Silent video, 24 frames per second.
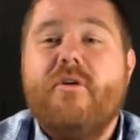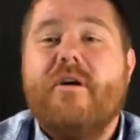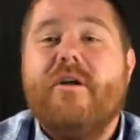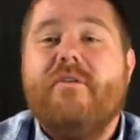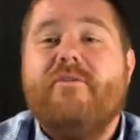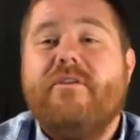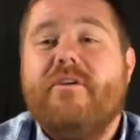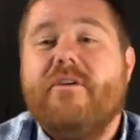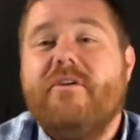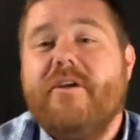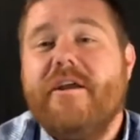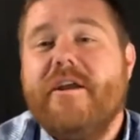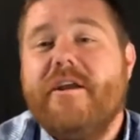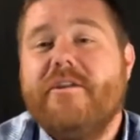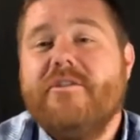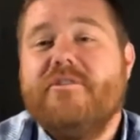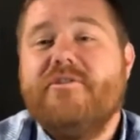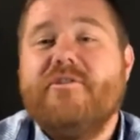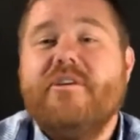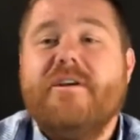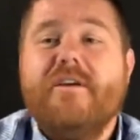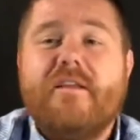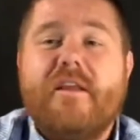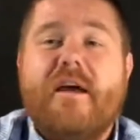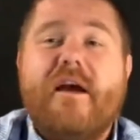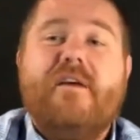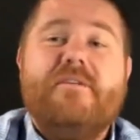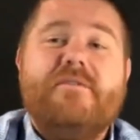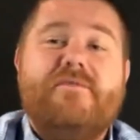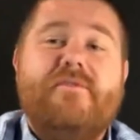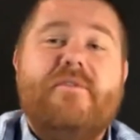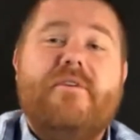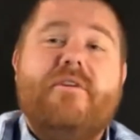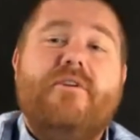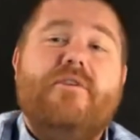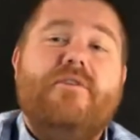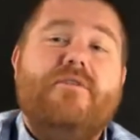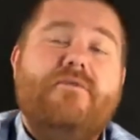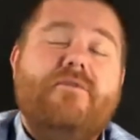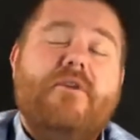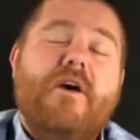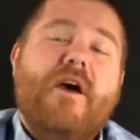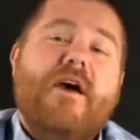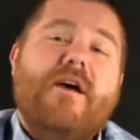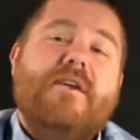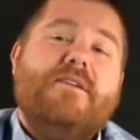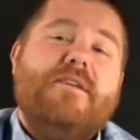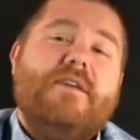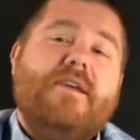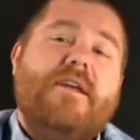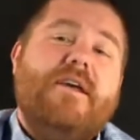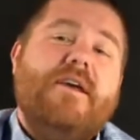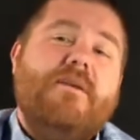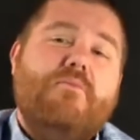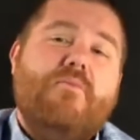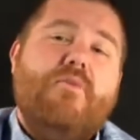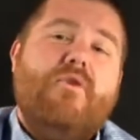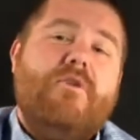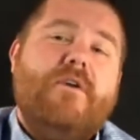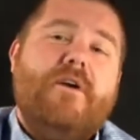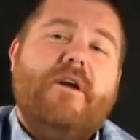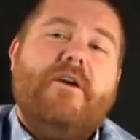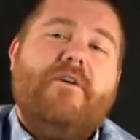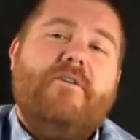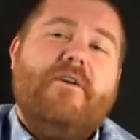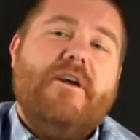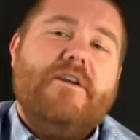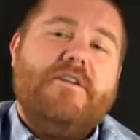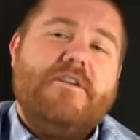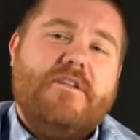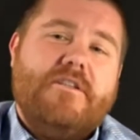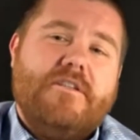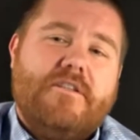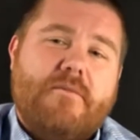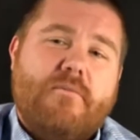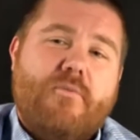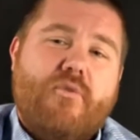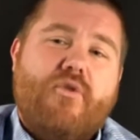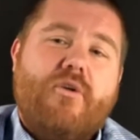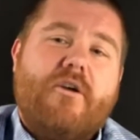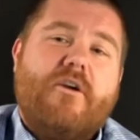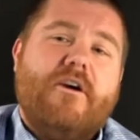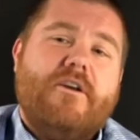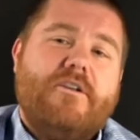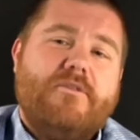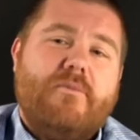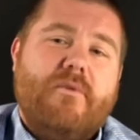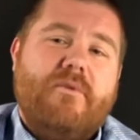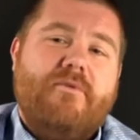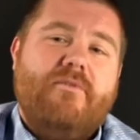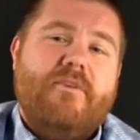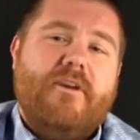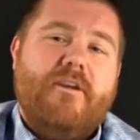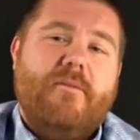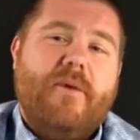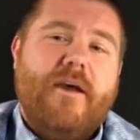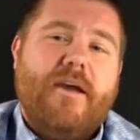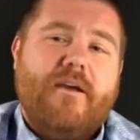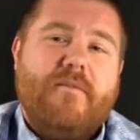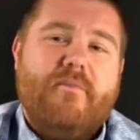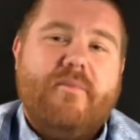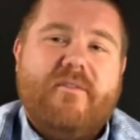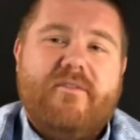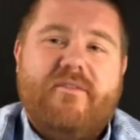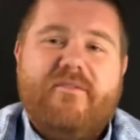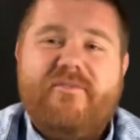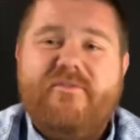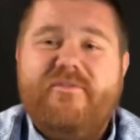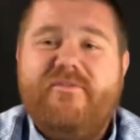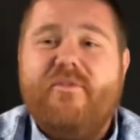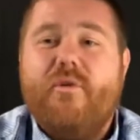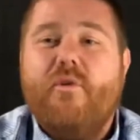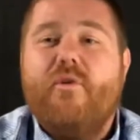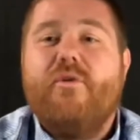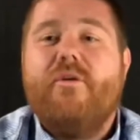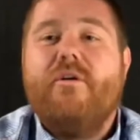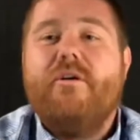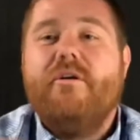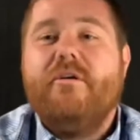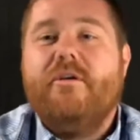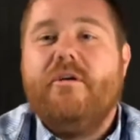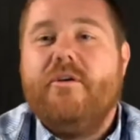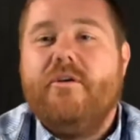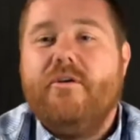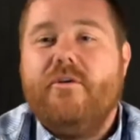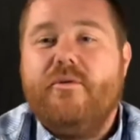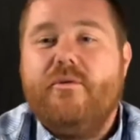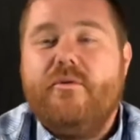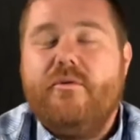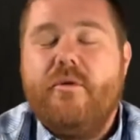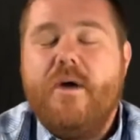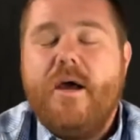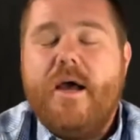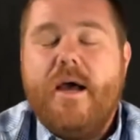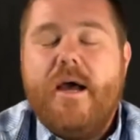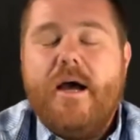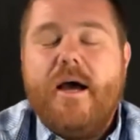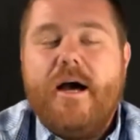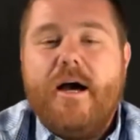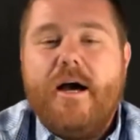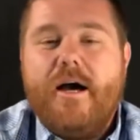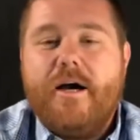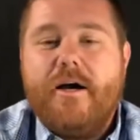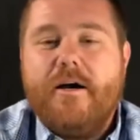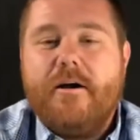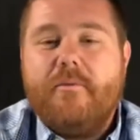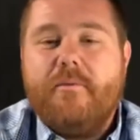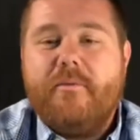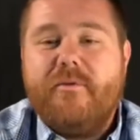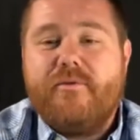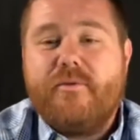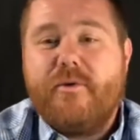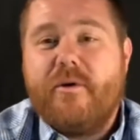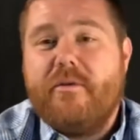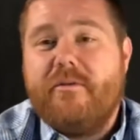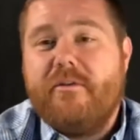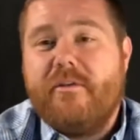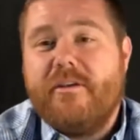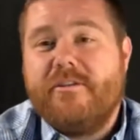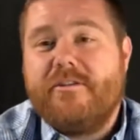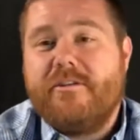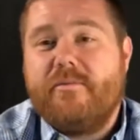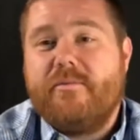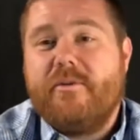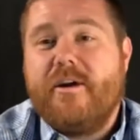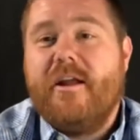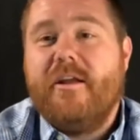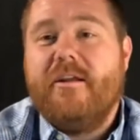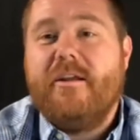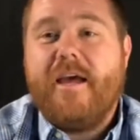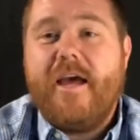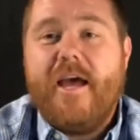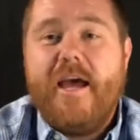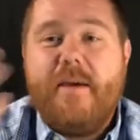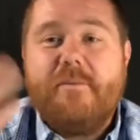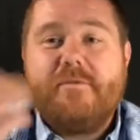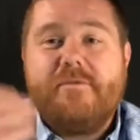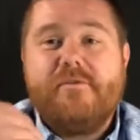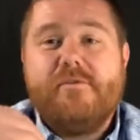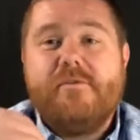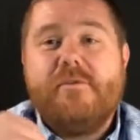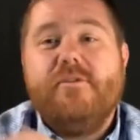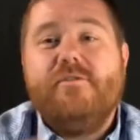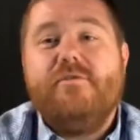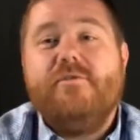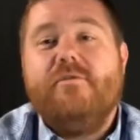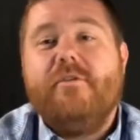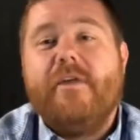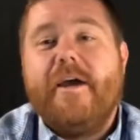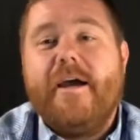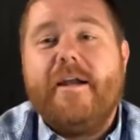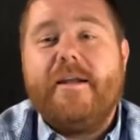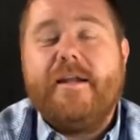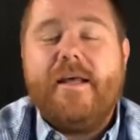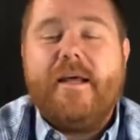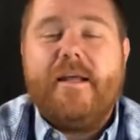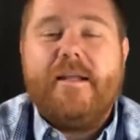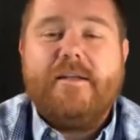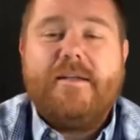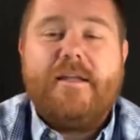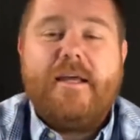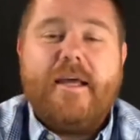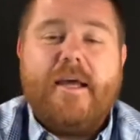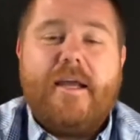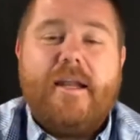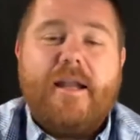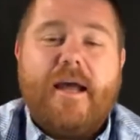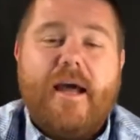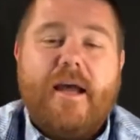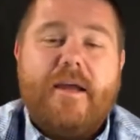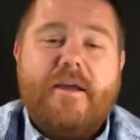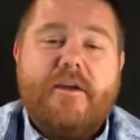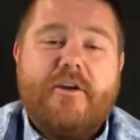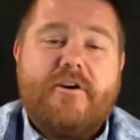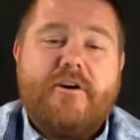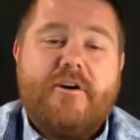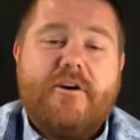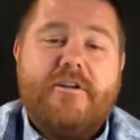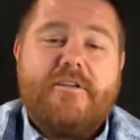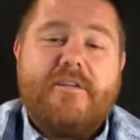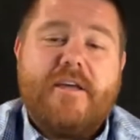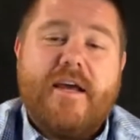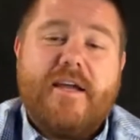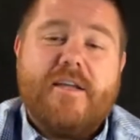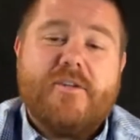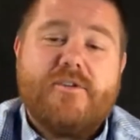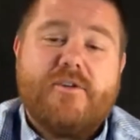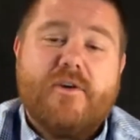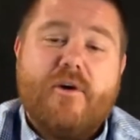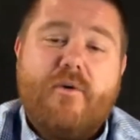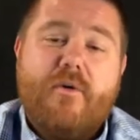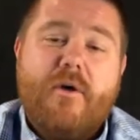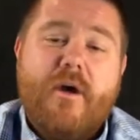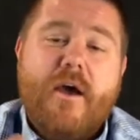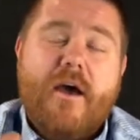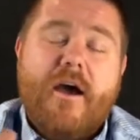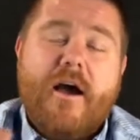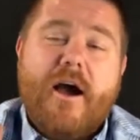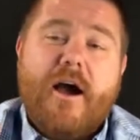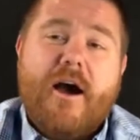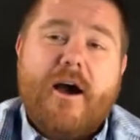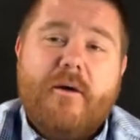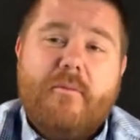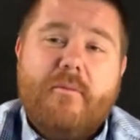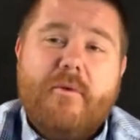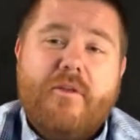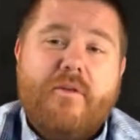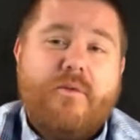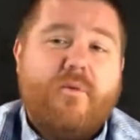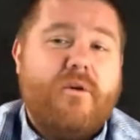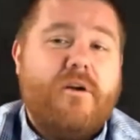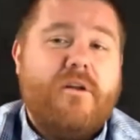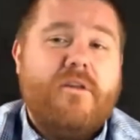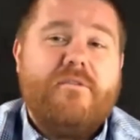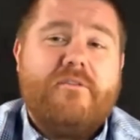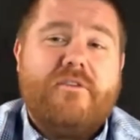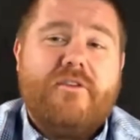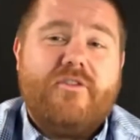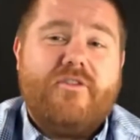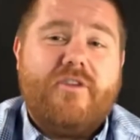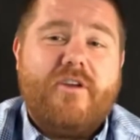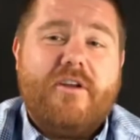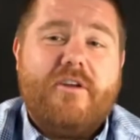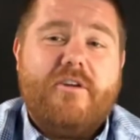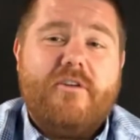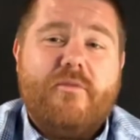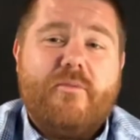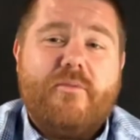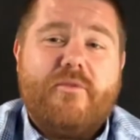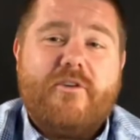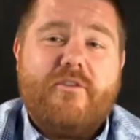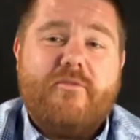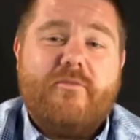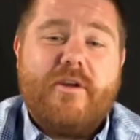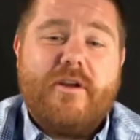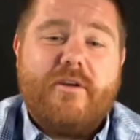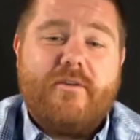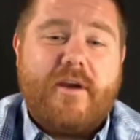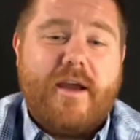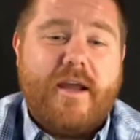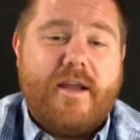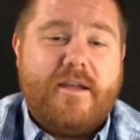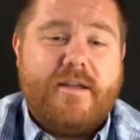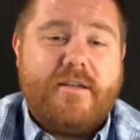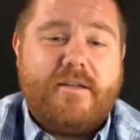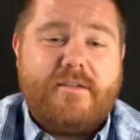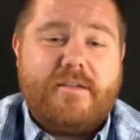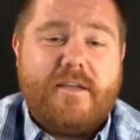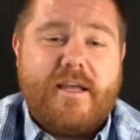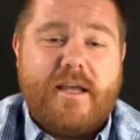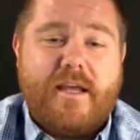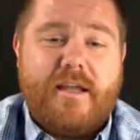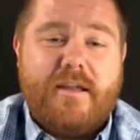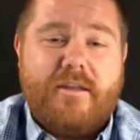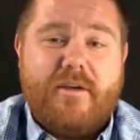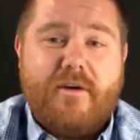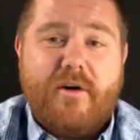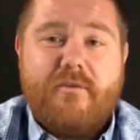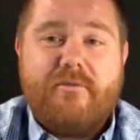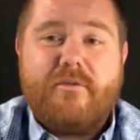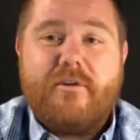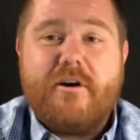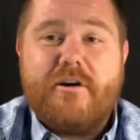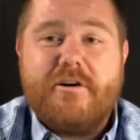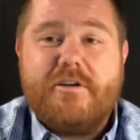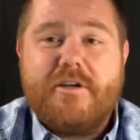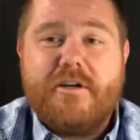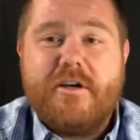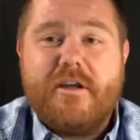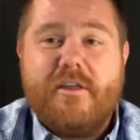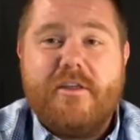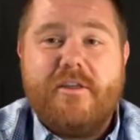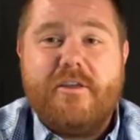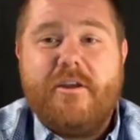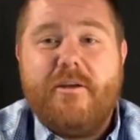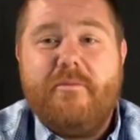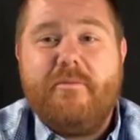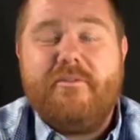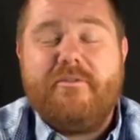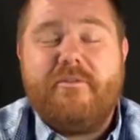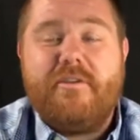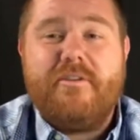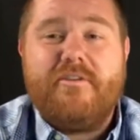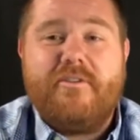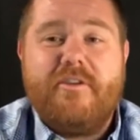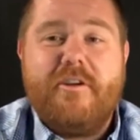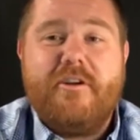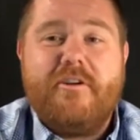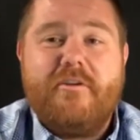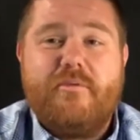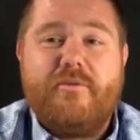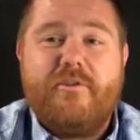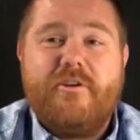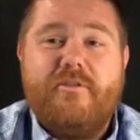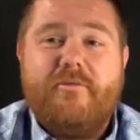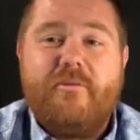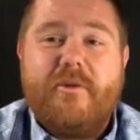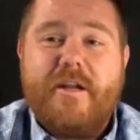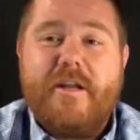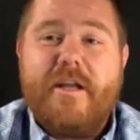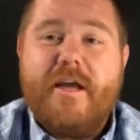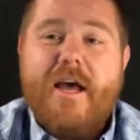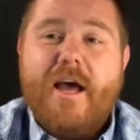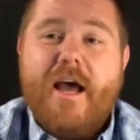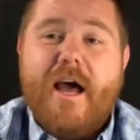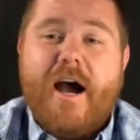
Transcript: If your industry allows for you to get more iterations and more customer feedback before you release a product, absolutely do that, and I encourage that. So in the world of continual improvement, right, and the overarching theme of continual improvement,